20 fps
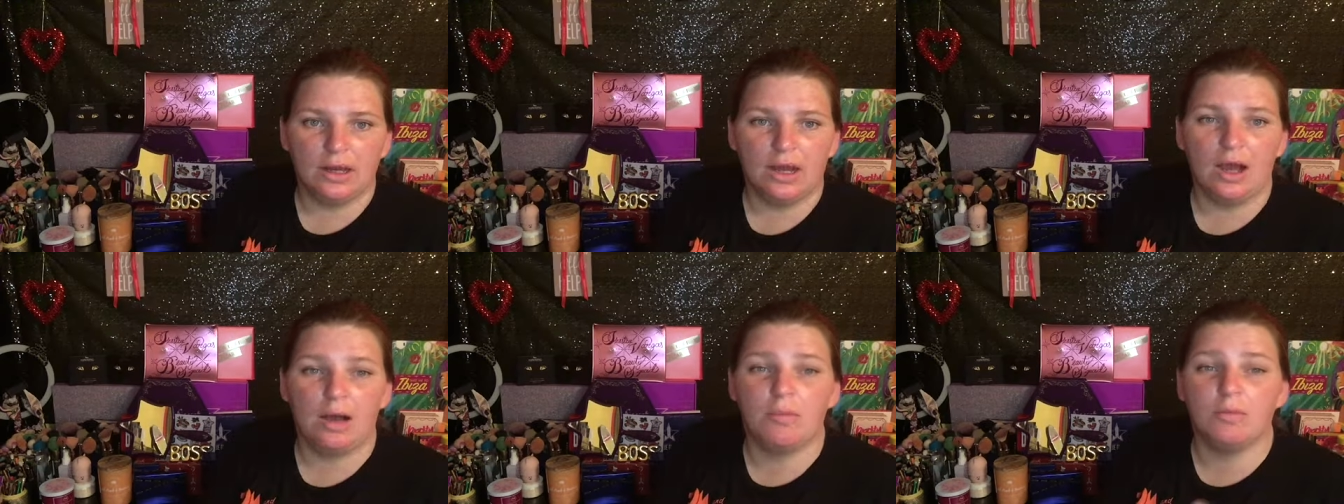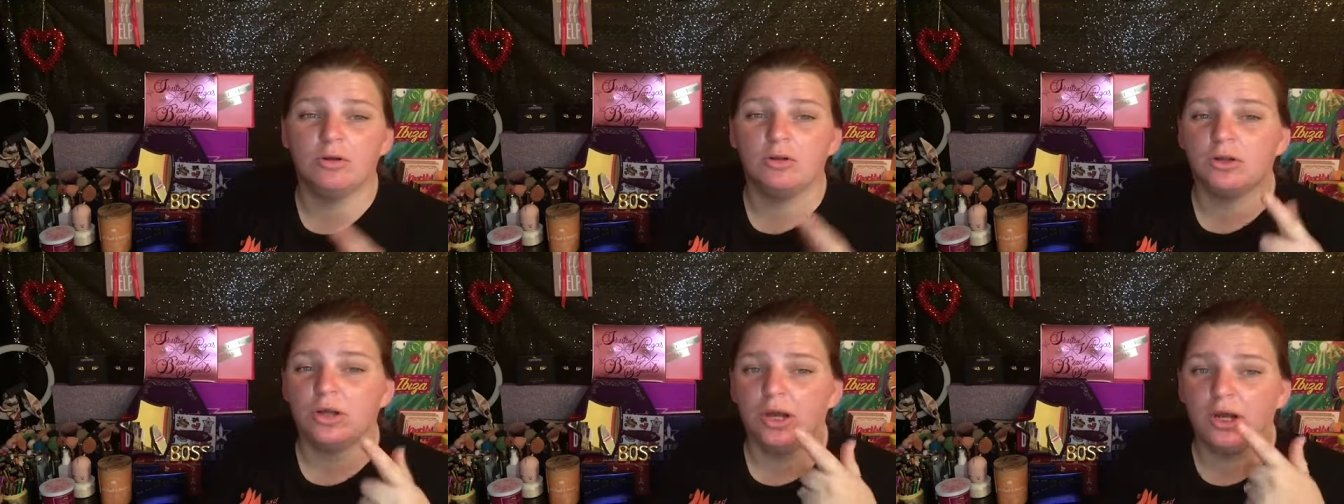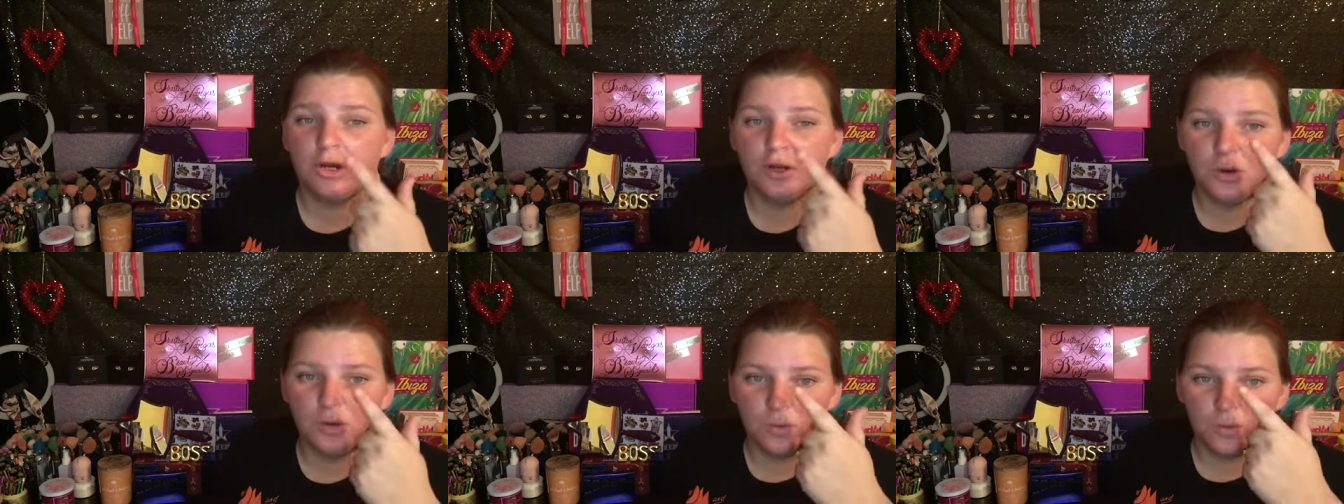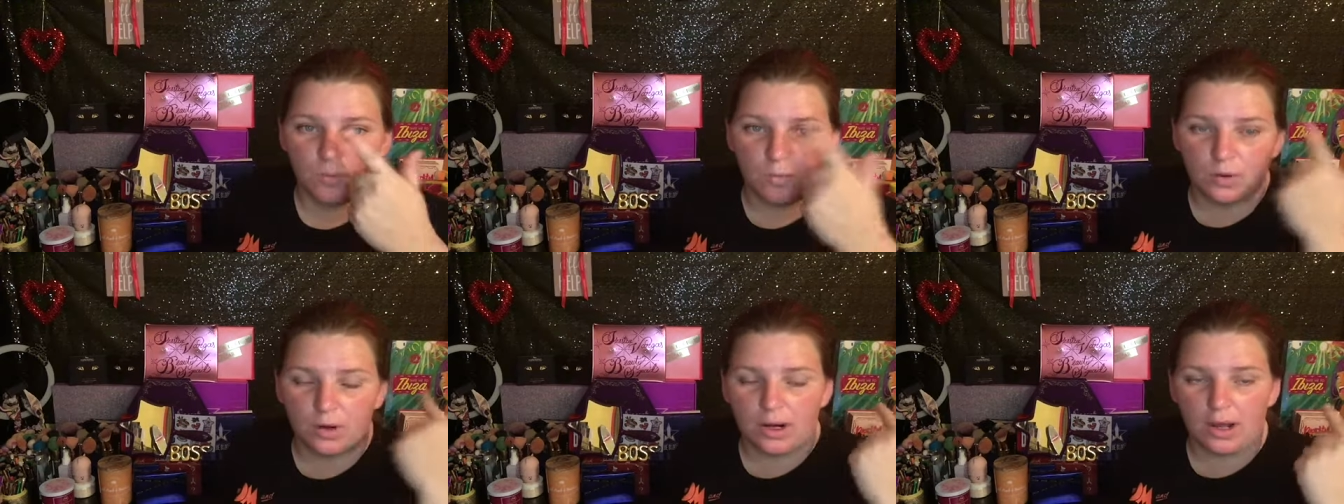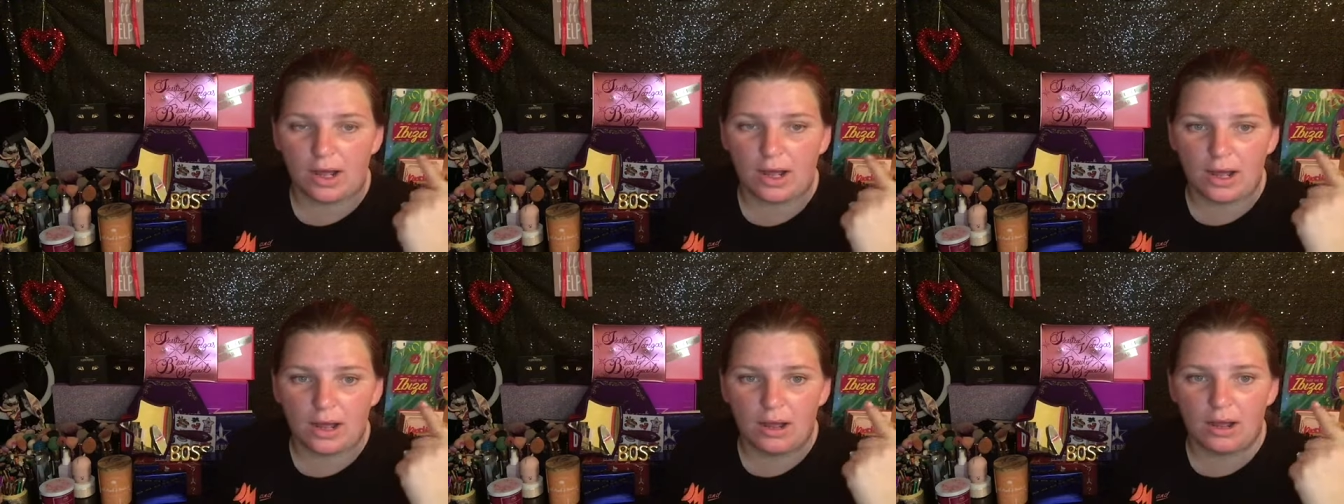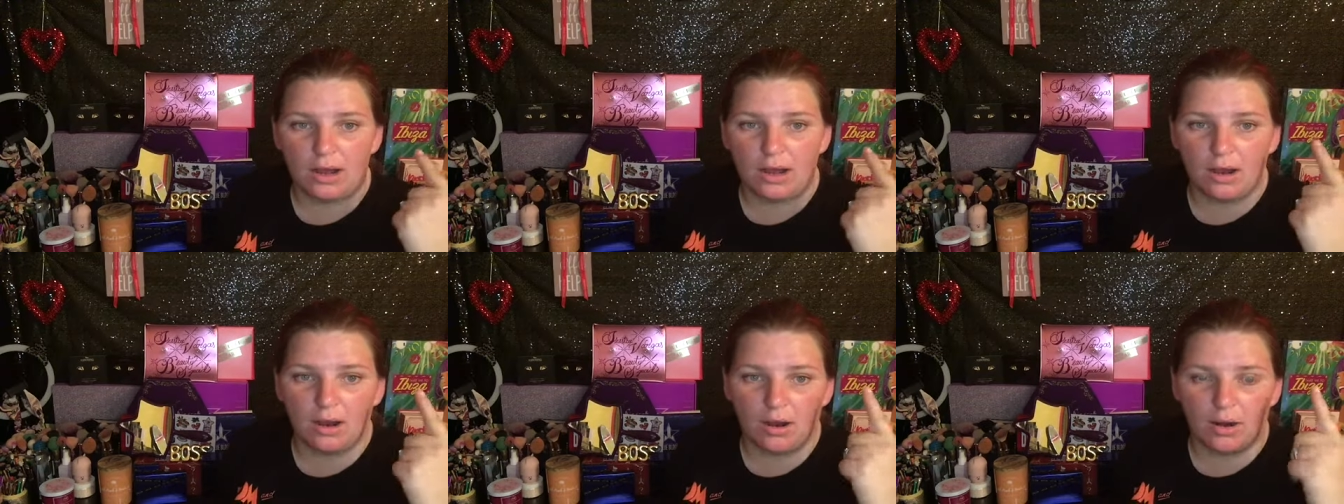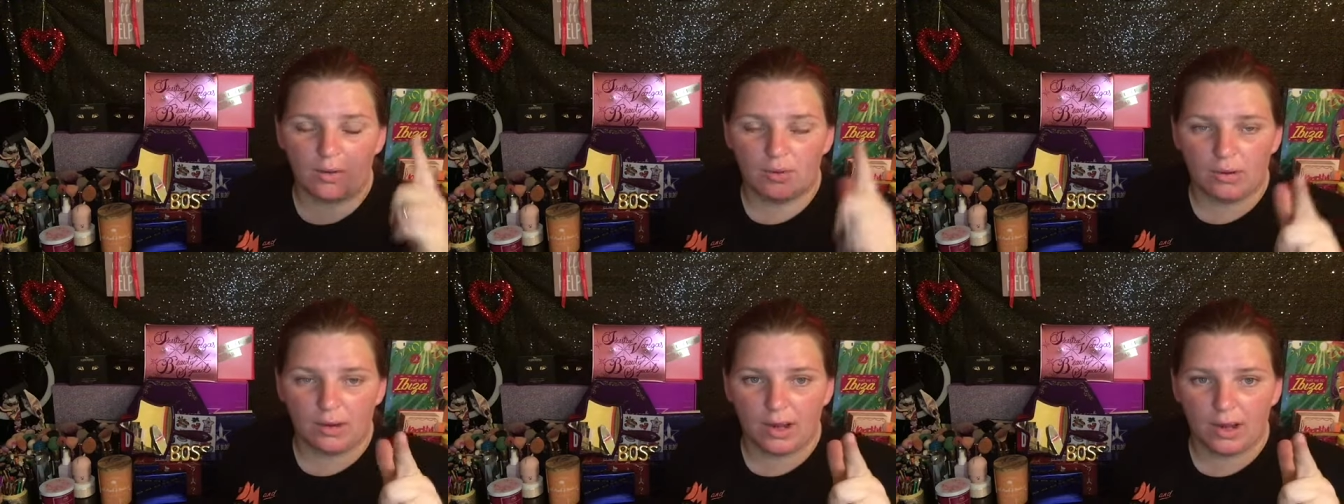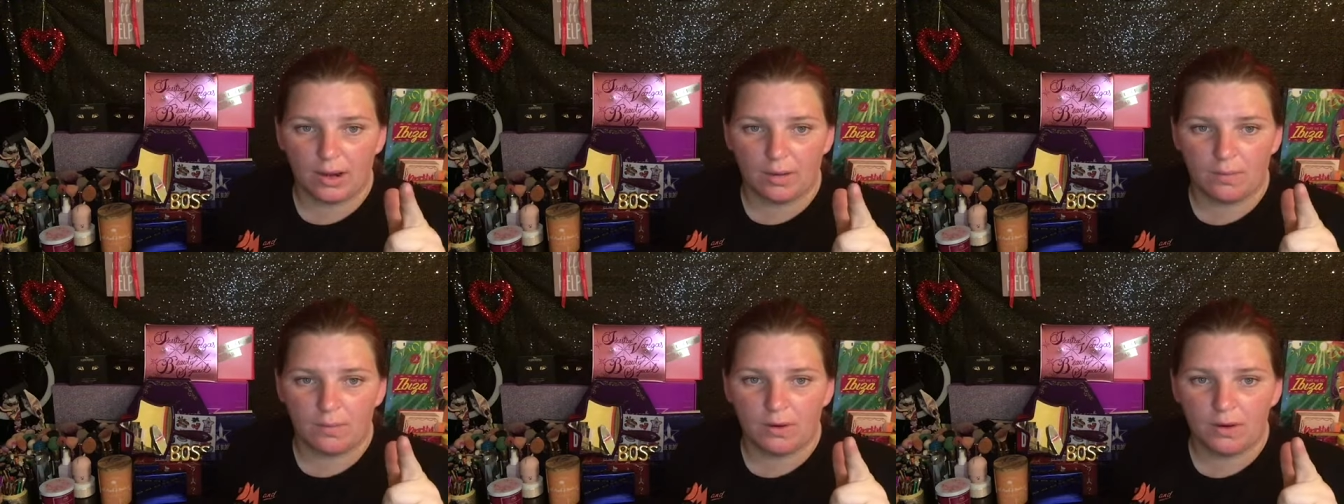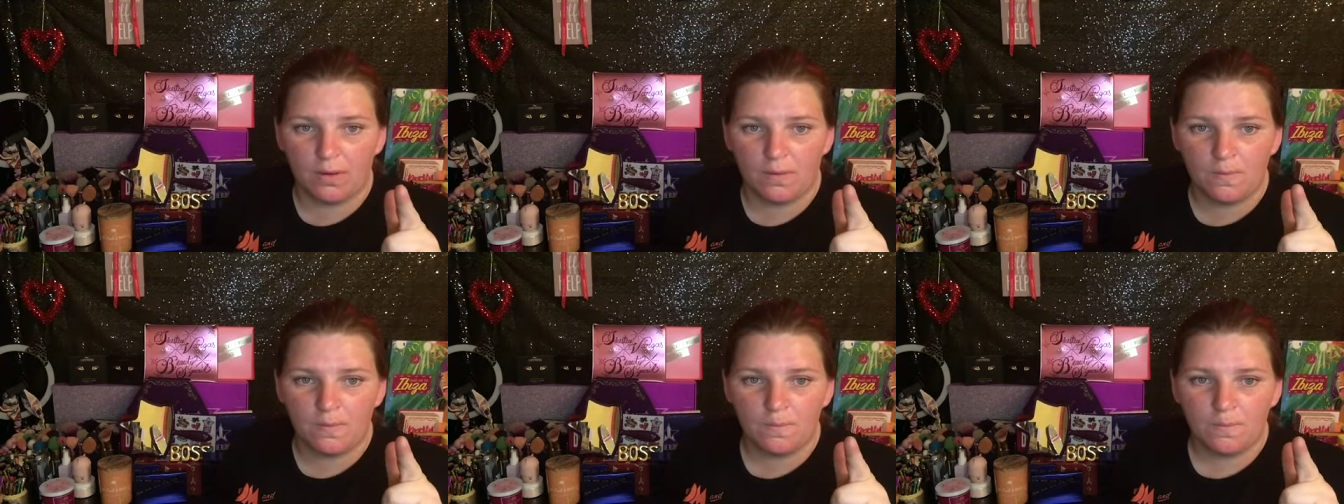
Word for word: I'm going to try to do one eye on camera